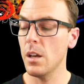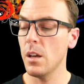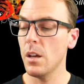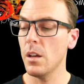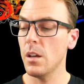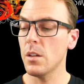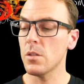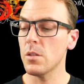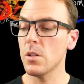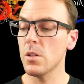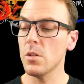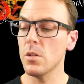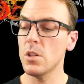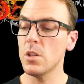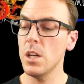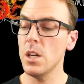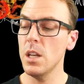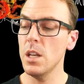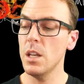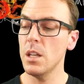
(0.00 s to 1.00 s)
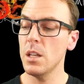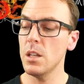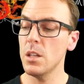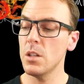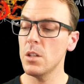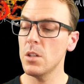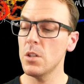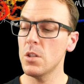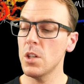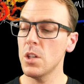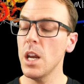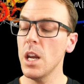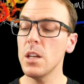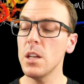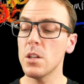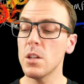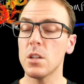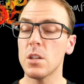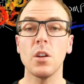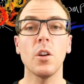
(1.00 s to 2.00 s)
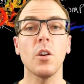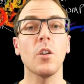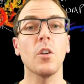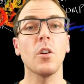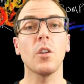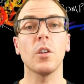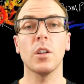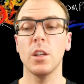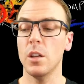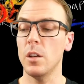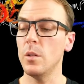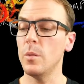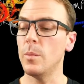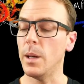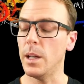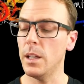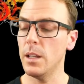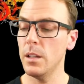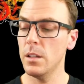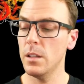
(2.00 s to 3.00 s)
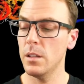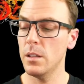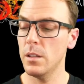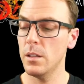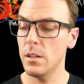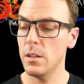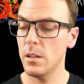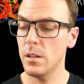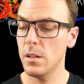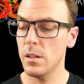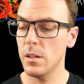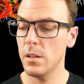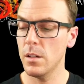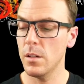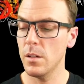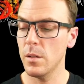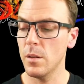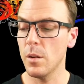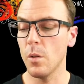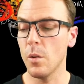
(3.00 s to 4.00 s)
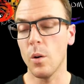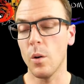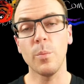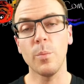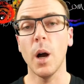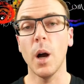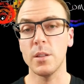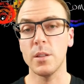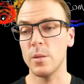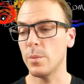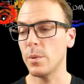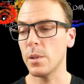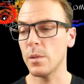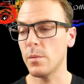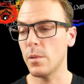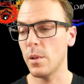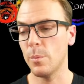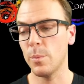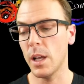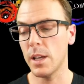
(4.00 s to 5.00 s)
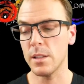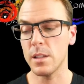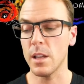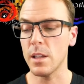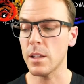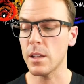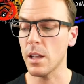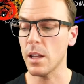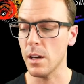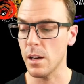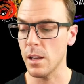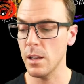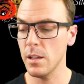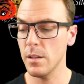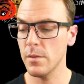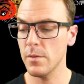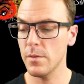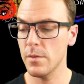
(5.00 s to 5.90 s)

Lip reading: So she changes her qubit, or possibly applies the identity.